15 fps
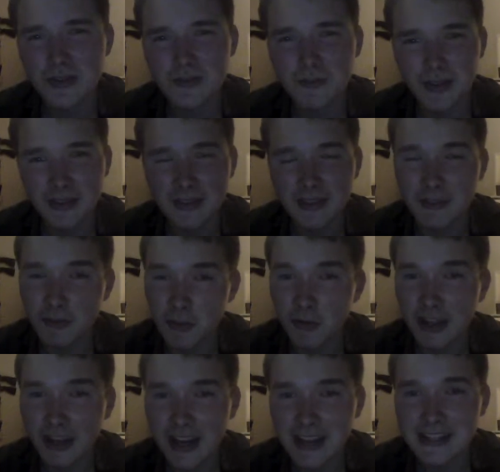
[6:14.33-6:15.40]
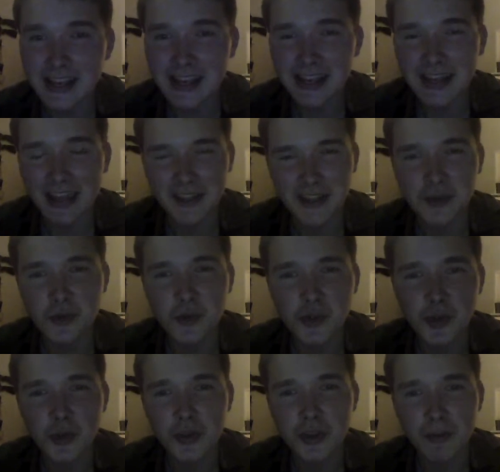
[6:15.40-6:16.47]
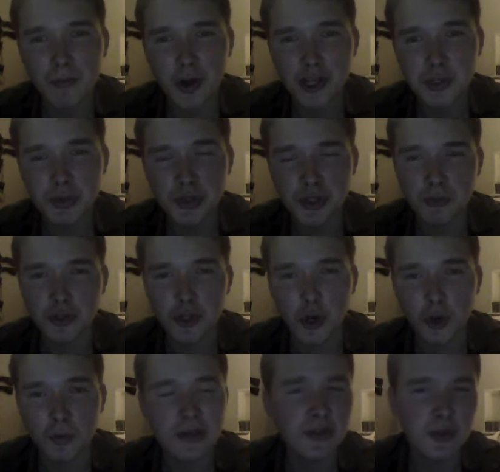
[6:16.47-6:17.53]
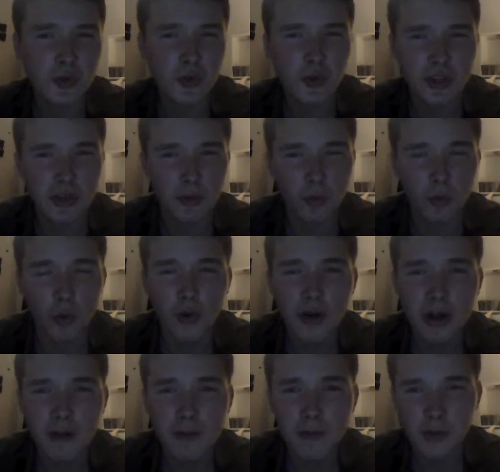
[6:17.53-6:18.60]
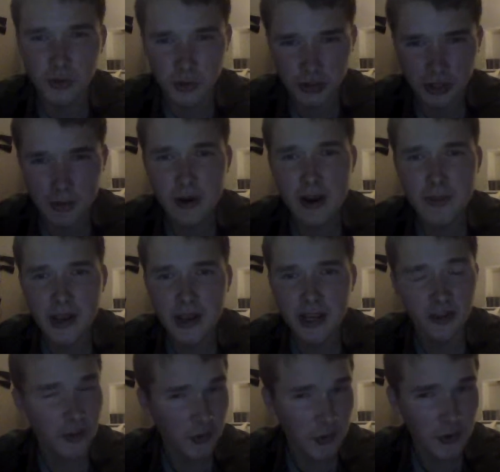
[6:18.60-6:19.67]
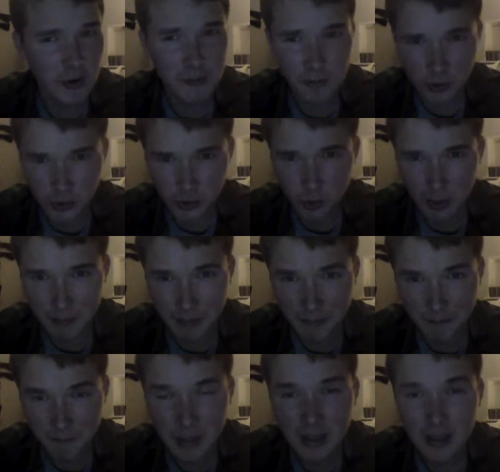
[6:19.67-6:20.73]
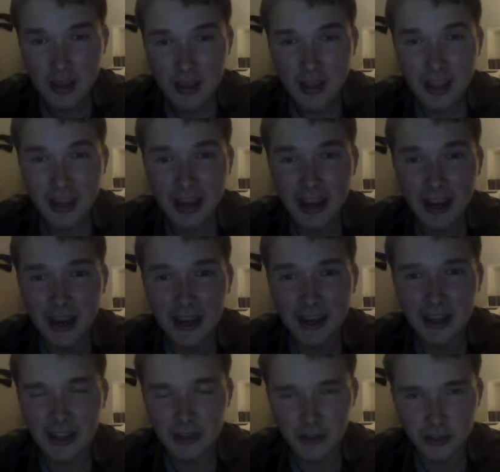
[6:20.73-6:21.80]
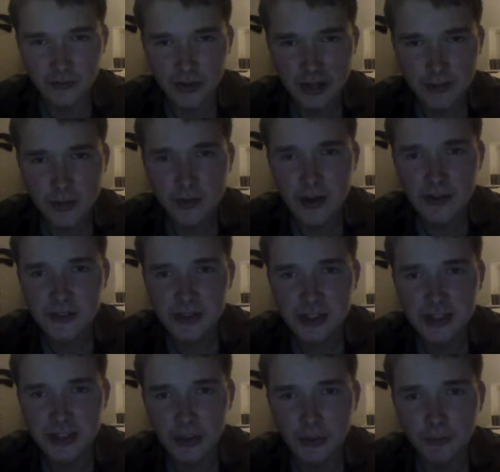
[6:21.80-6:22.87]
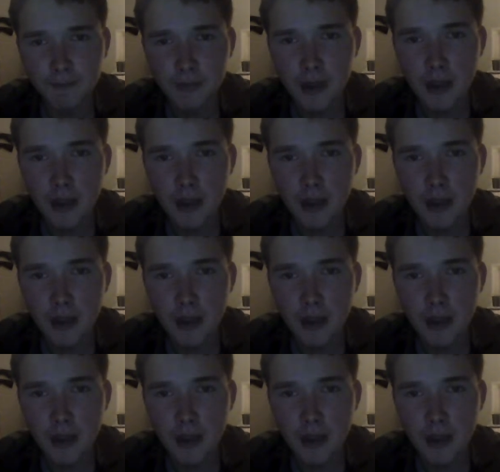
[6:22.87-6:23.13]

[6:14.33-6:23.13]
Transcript: but like I say again, that's when truly the marksmanship showed, because it was only a 1-round, it was a semi-automatic and a 3-round burst weapon, and it took the 5.56 still.